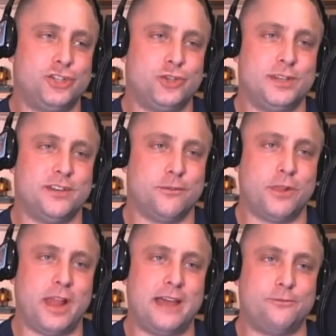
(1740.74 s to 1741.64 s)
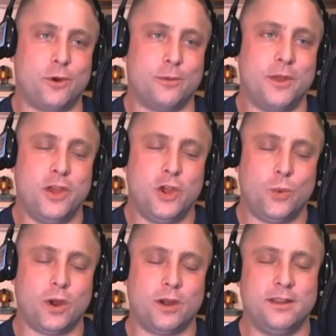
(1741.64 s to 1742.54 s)
to a different platform
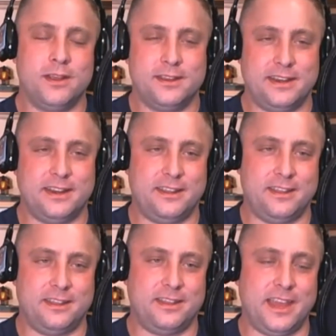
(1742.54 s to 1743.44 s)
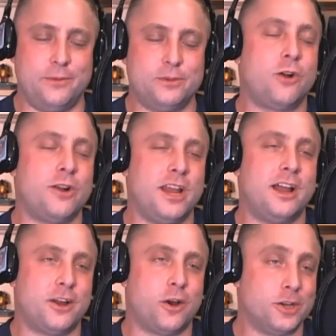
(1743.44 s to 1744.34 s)
where it was already
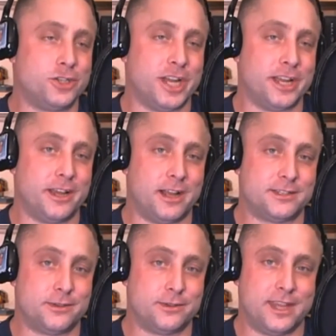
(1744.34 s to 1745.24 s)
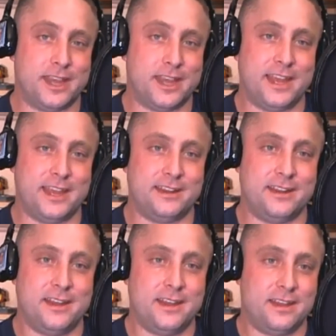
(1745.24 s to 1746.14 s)
on current gen consoles, and
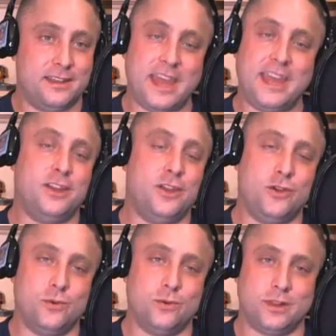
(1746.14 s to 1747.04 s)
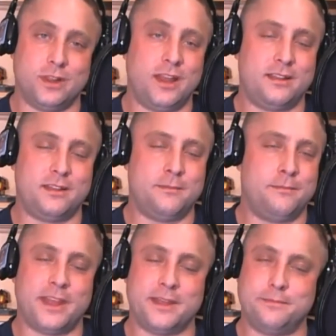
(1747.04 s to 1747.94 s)
then they knew,
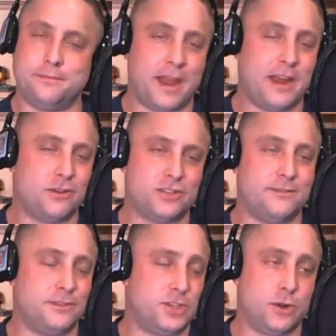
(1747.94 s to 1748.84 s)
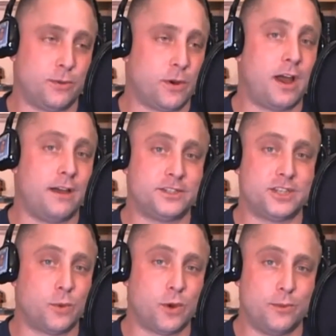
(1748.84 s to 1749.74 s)
like Microsoft and Sony were
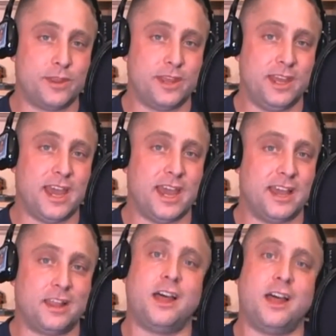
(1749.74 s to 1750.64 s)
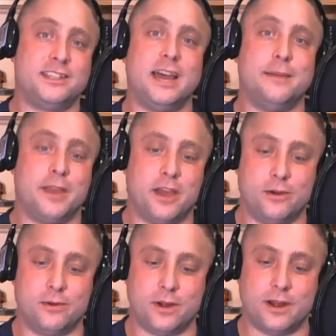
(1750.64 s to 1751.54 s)
obviously working with EA a long time
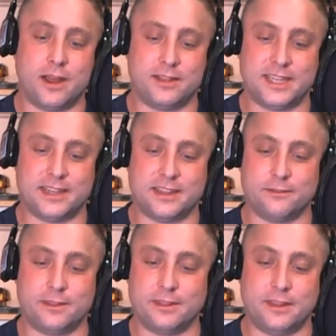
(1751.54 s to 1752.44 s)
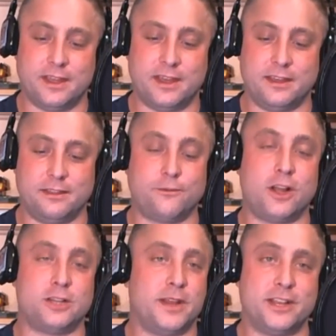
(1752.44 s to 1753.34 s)
ago to get the
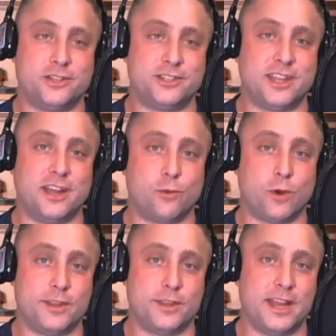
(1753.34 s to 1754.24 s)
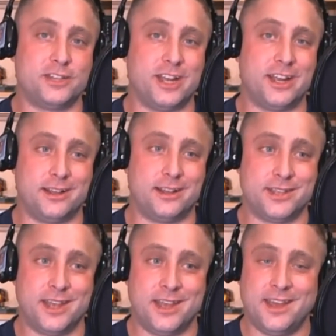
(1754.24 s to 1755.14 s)
Frostbite engine stuff working with the next gen
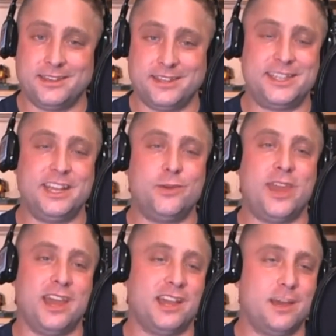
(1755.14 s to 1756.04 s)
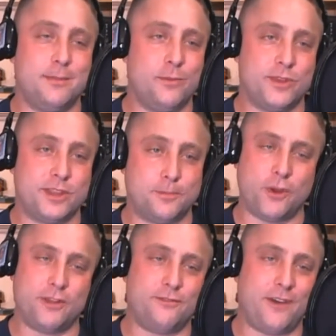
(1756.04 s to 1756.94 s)
consoles. Nintendo can't come in with a
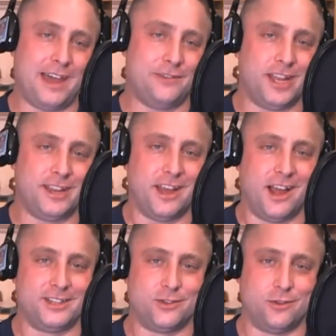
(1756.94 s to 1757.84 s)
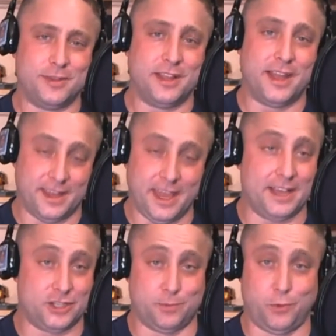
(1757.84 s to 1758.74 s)
0.5 gen console and be like, yeah,
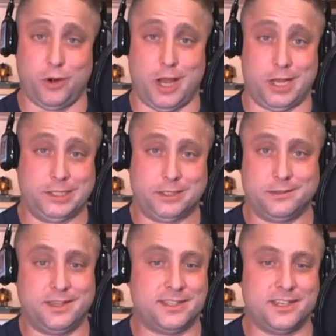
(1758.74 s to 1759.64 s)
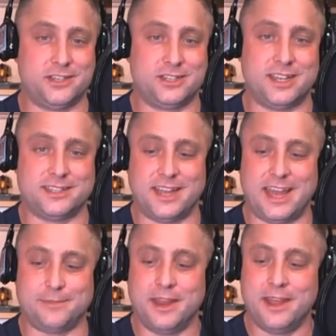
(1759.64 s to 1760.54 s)
support us, because it just doesn't
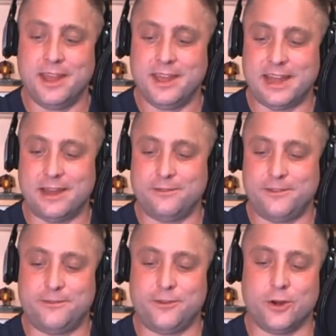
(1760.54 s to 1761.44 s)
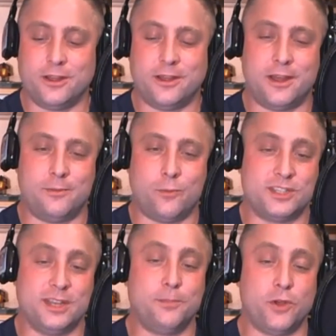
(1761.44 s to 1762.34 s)
happen. Now, if you're a more
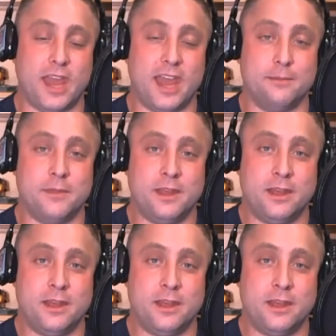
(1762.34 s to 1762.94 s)
simple game,